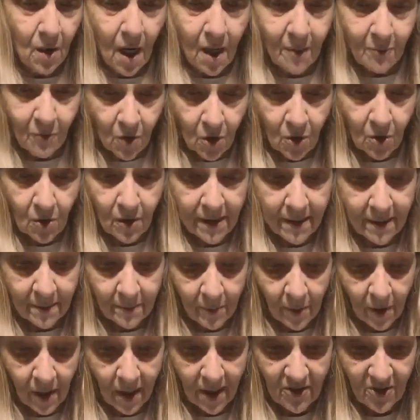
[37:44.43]
I'm really
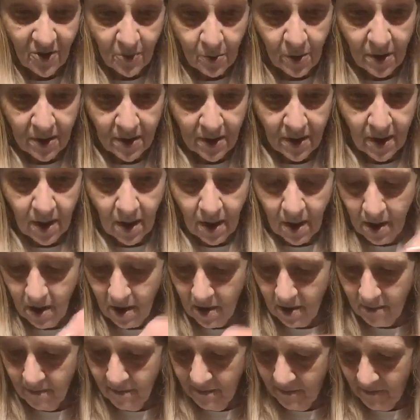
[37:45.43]
impressed with
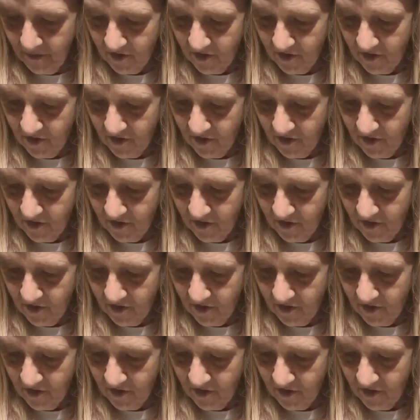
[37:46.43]
the